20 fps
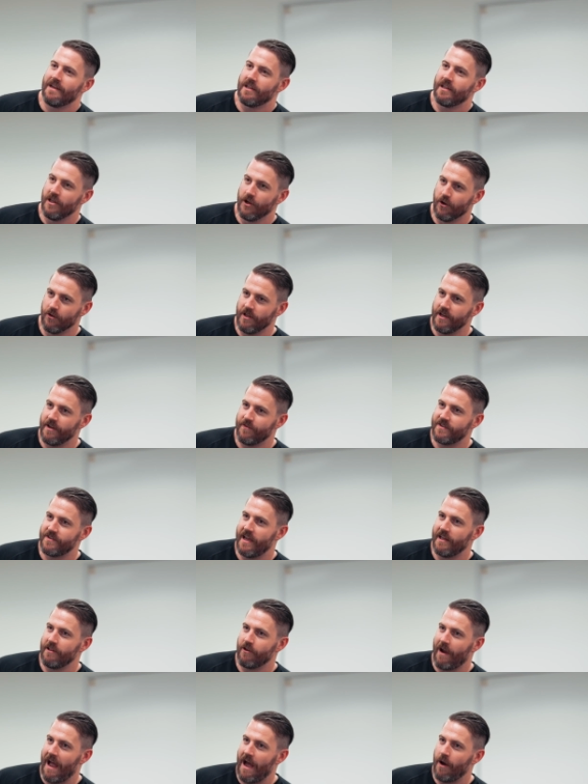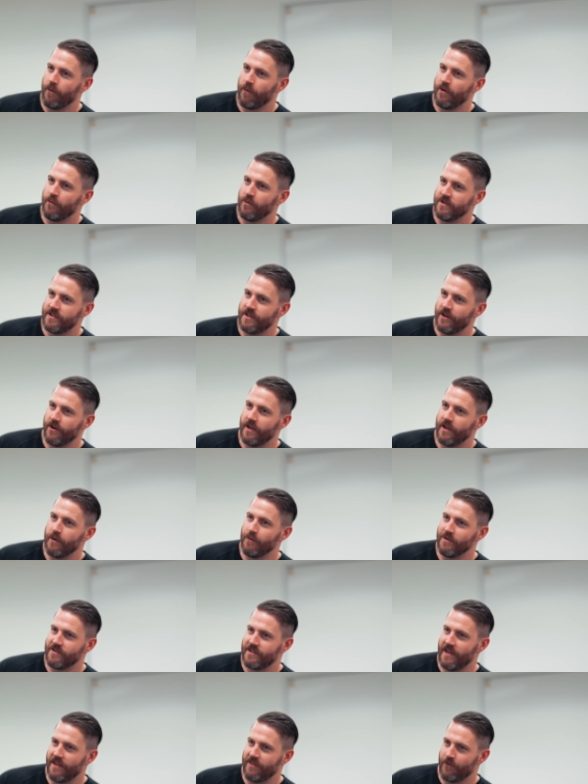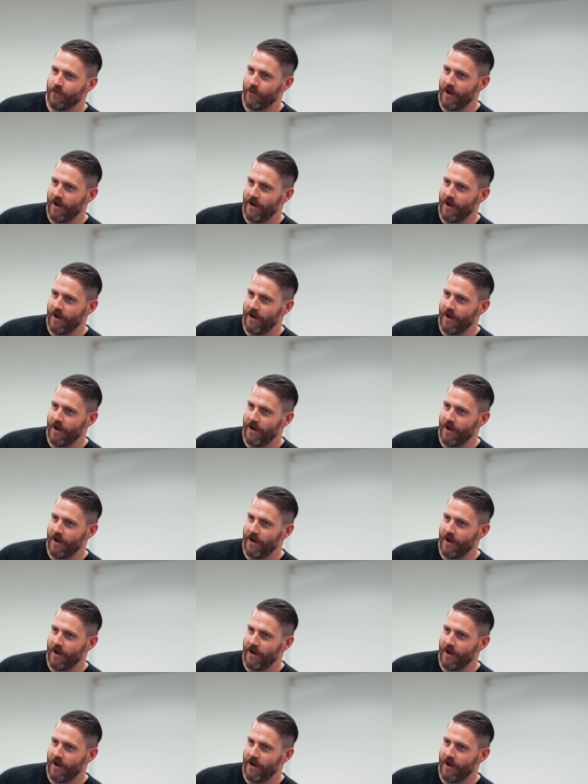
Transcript: Clearly, if Taylor Atwood was here, he would set